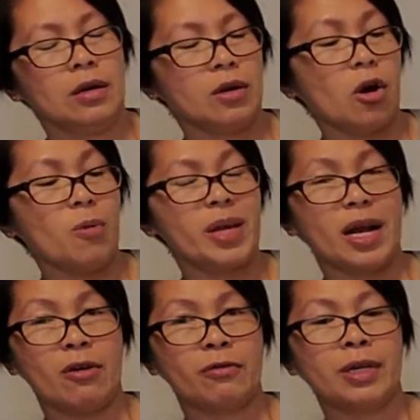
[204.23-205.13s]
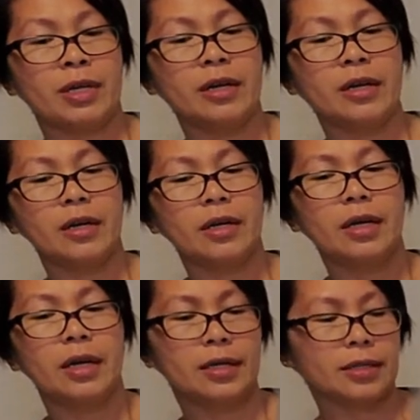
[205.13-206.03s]
comb it out really good,
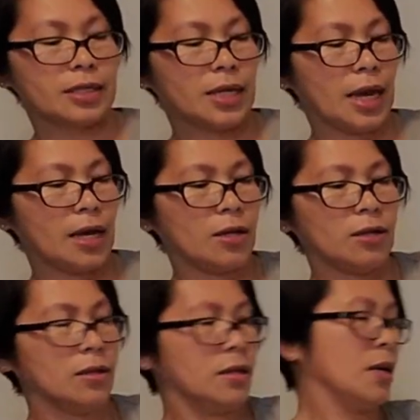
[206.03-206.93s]
the tail,